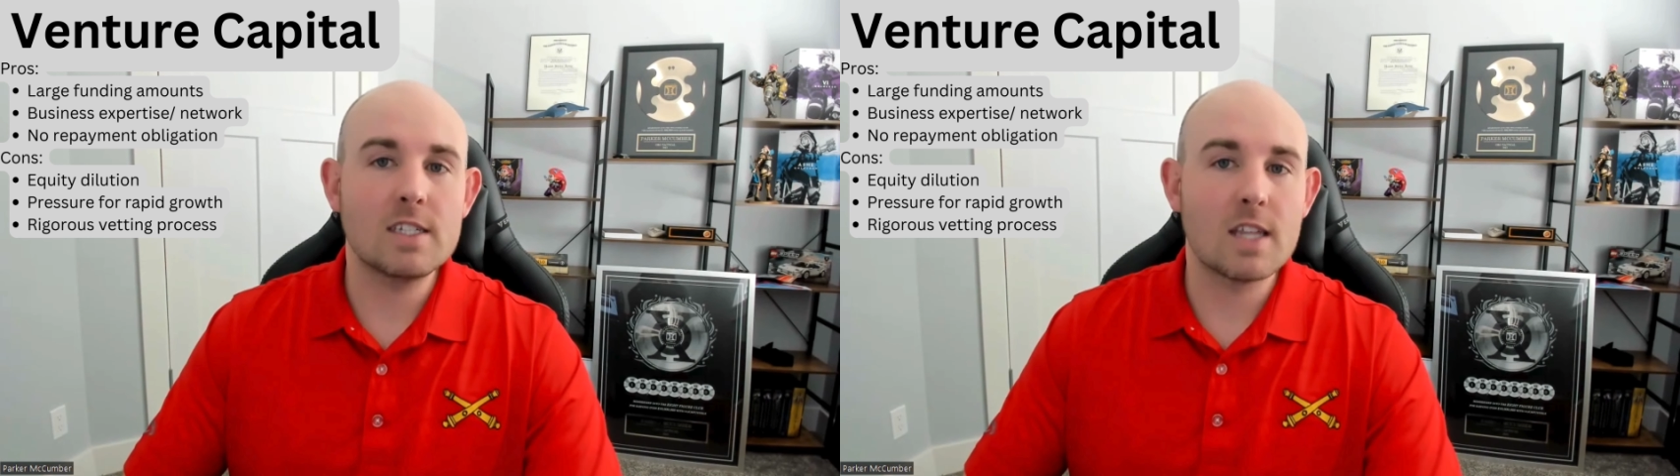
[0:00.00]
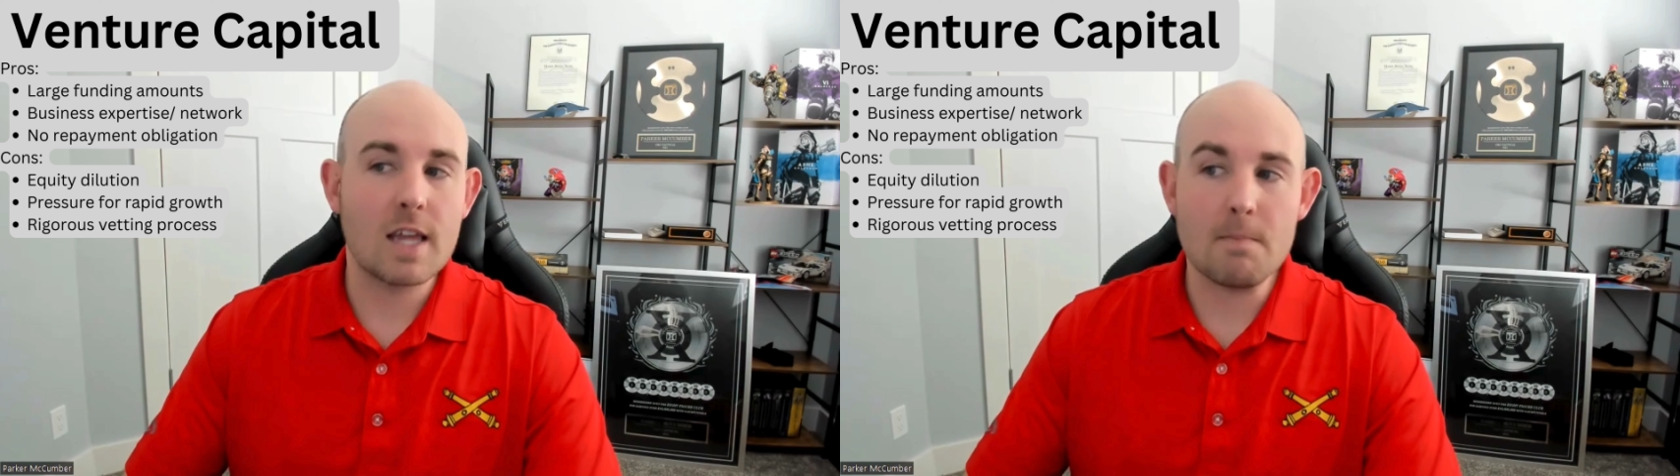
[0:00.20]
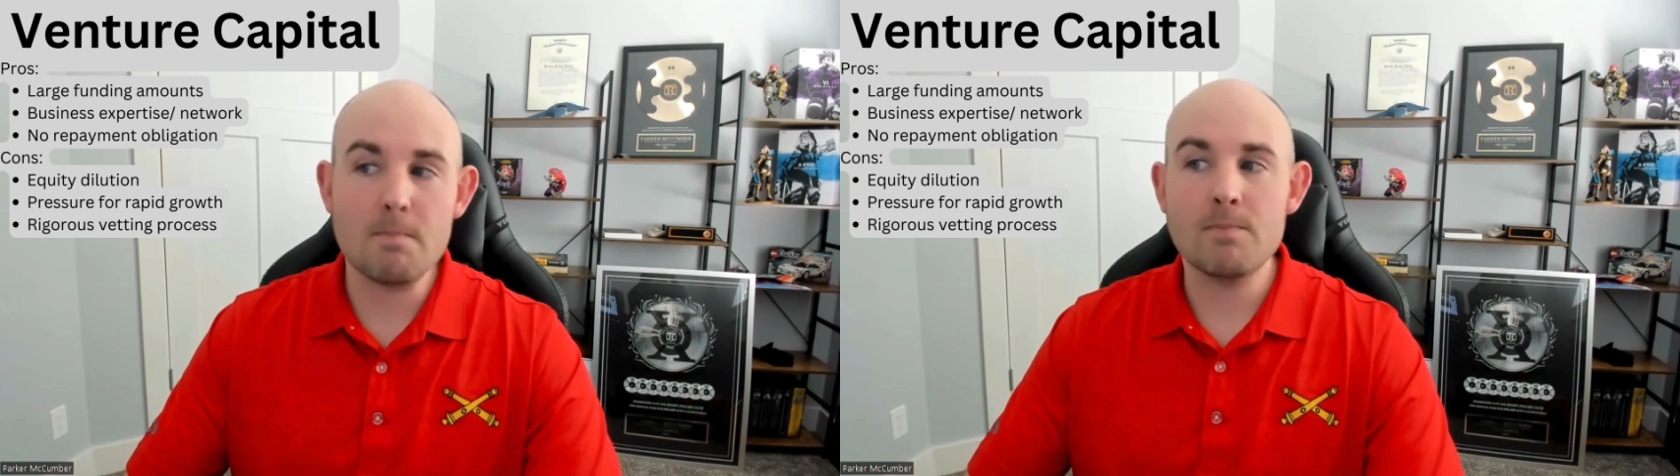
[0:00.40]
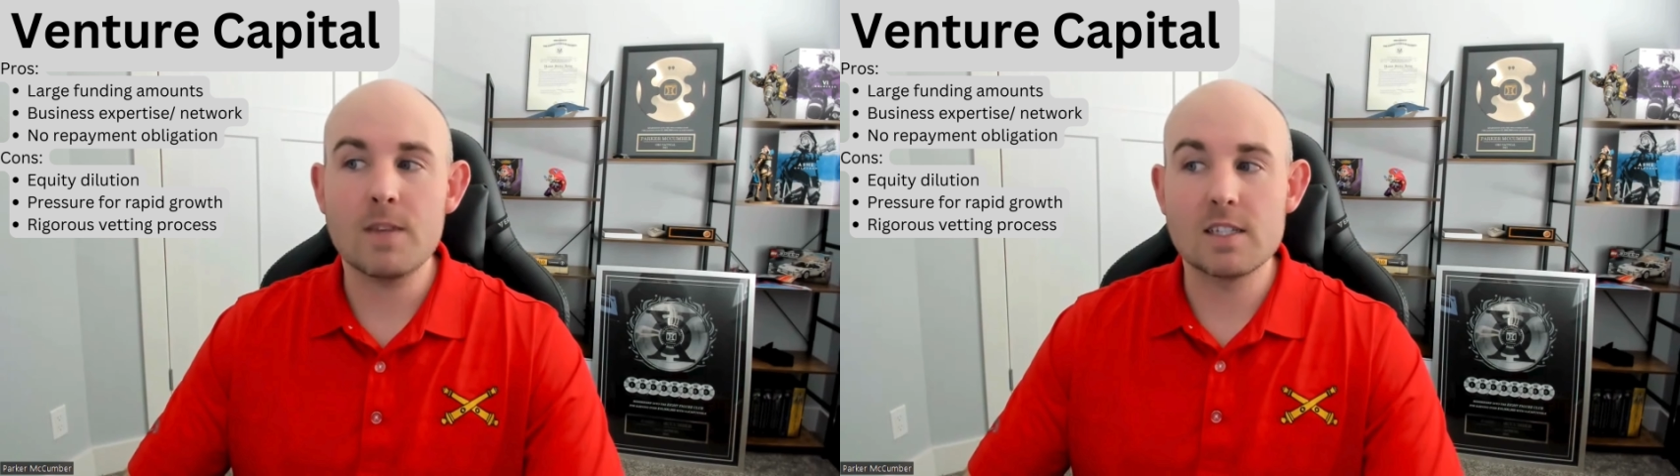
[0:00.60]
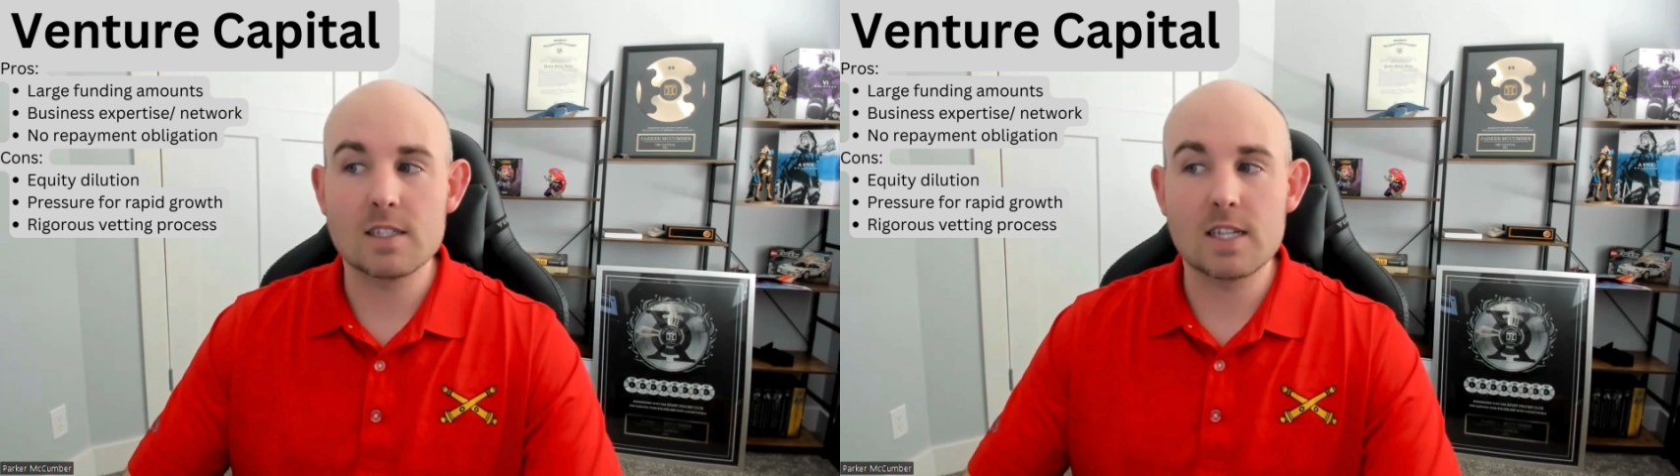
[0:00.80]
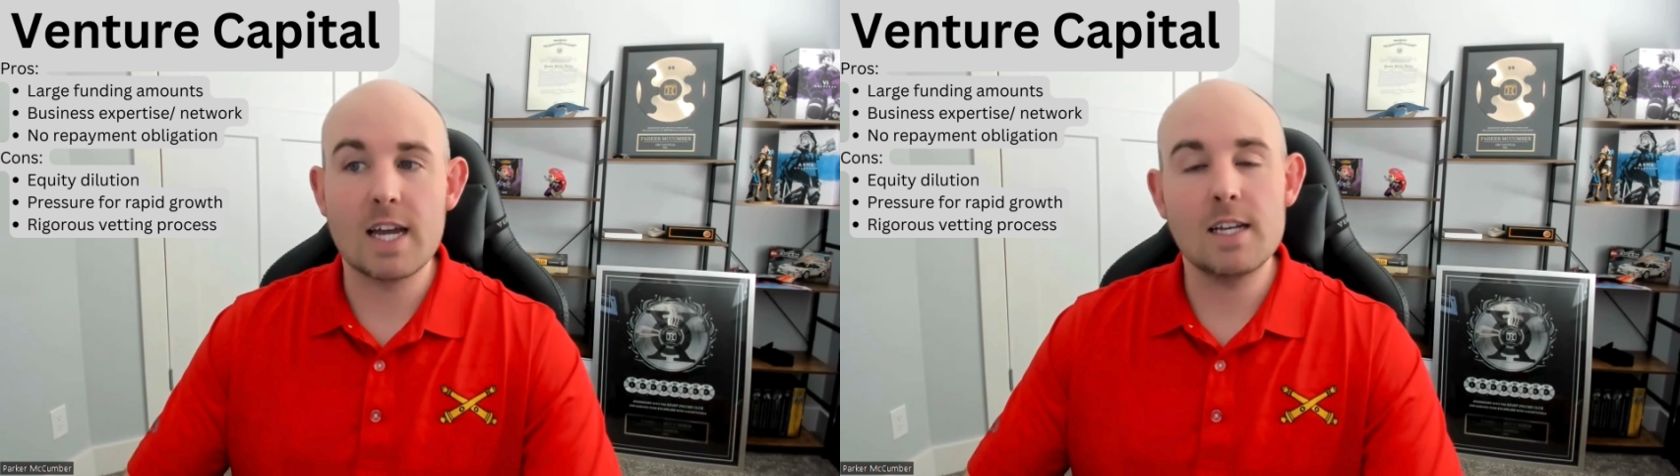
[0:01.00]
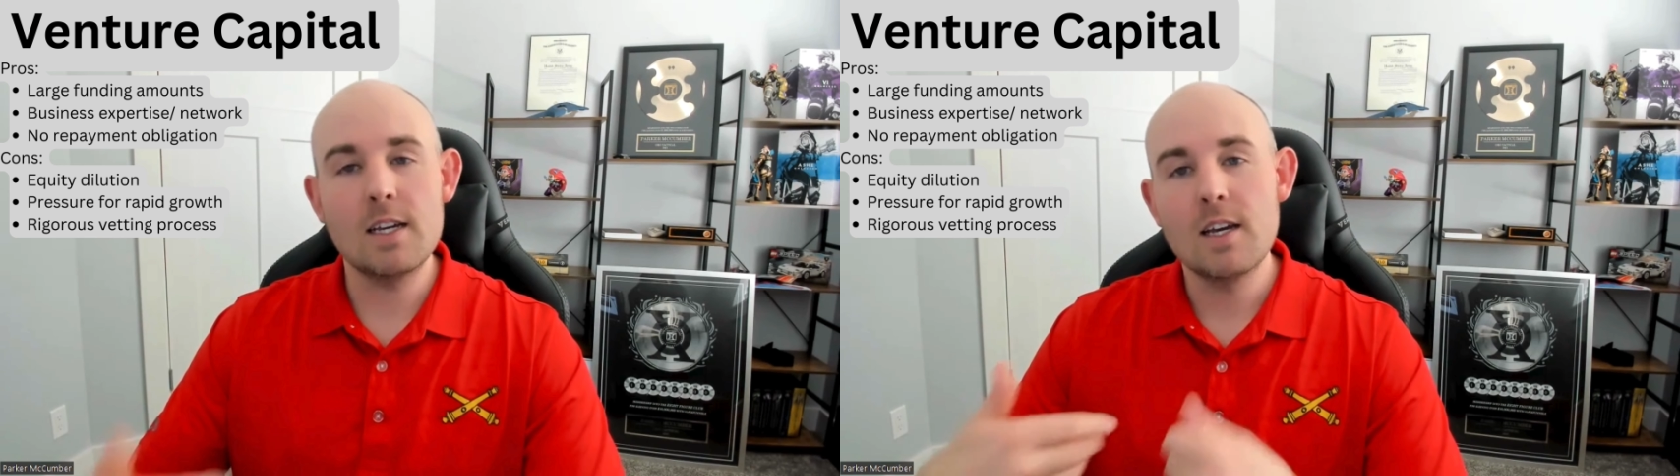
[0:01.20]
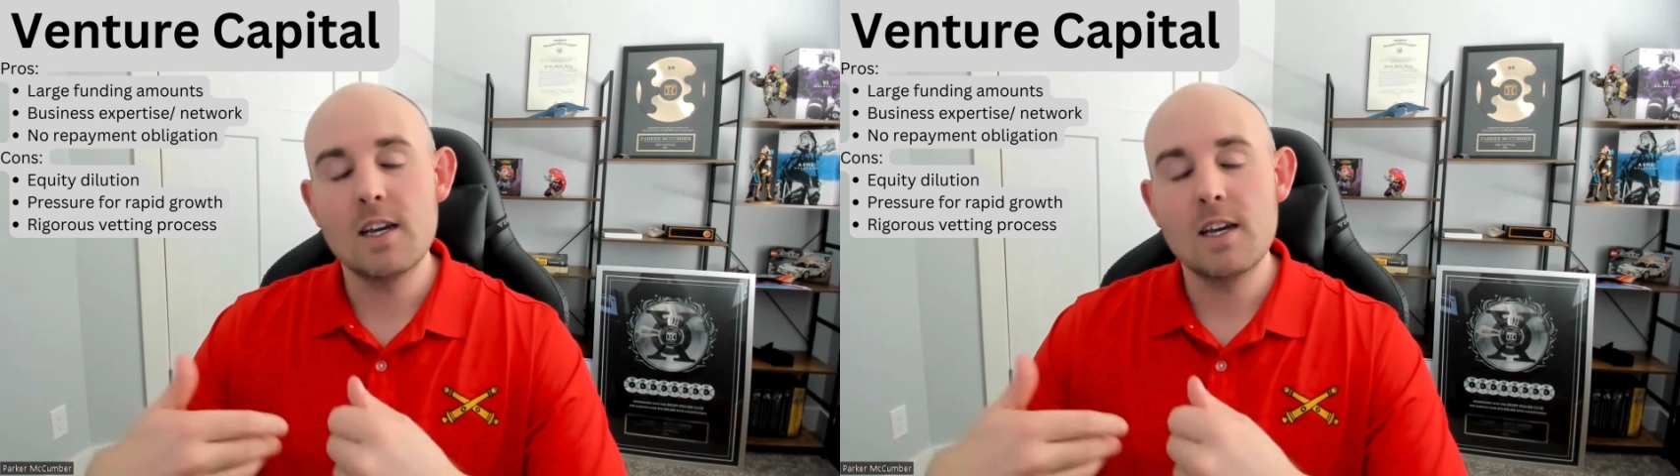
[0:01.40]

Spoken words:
to them instead,